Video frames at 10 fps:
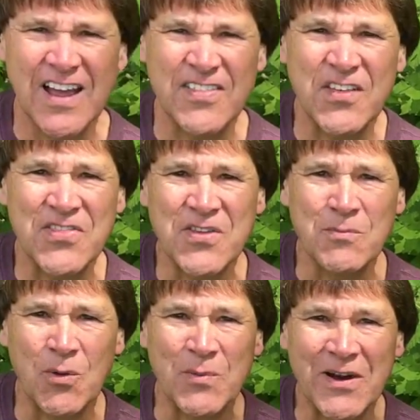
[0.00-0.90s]
the
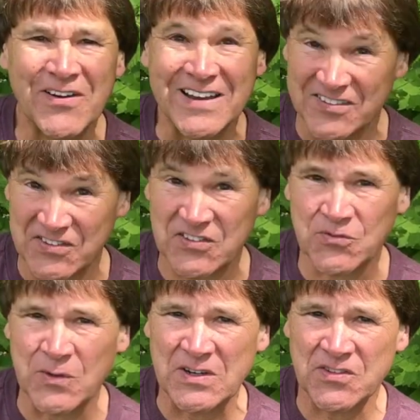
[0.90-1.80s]
thimbleberry is the
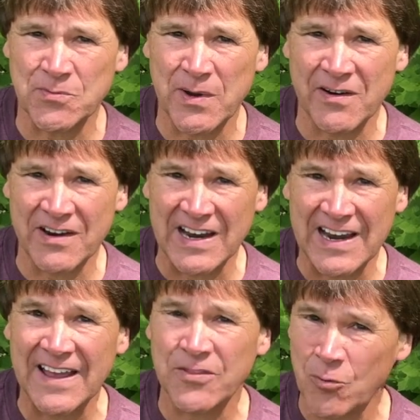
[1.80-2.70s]
sweetest berry
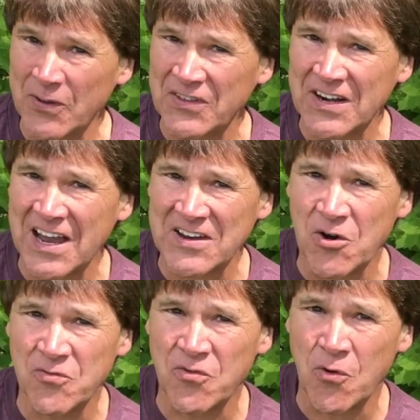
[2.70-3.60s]
and the one that I
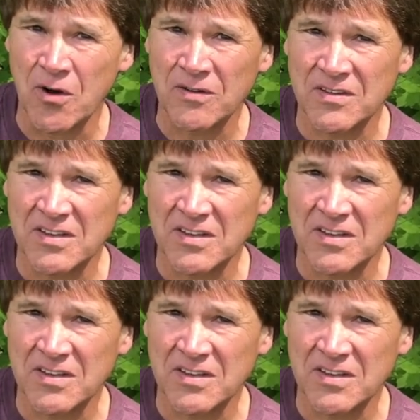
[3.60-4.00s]
go for.